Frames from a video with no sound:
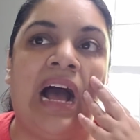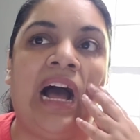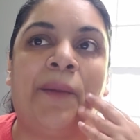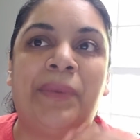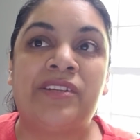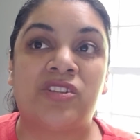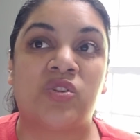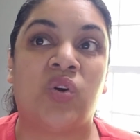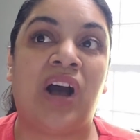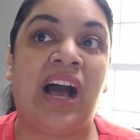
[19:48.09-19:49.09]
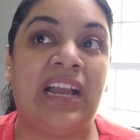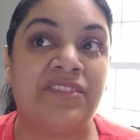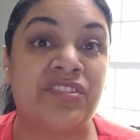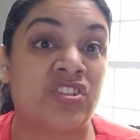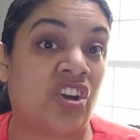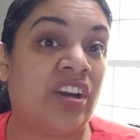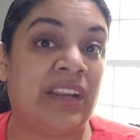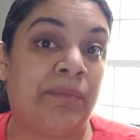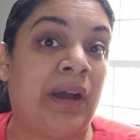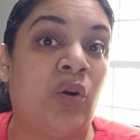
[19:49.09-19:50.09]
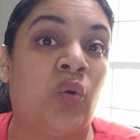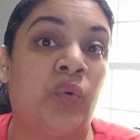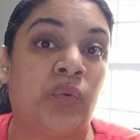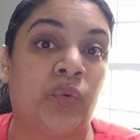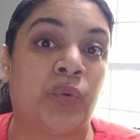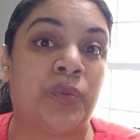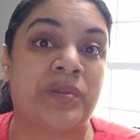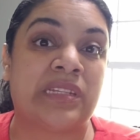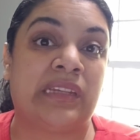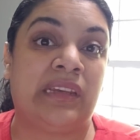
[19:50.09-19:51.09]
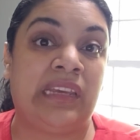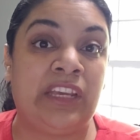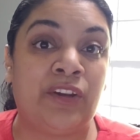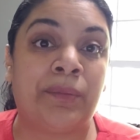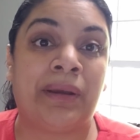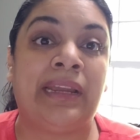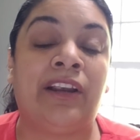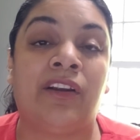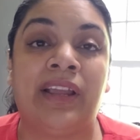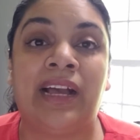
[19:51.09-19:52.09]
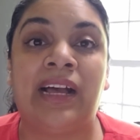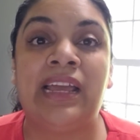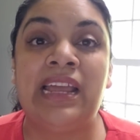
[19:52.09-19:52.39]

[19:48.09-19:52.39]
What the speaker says: And so I've started my own groups here in my area.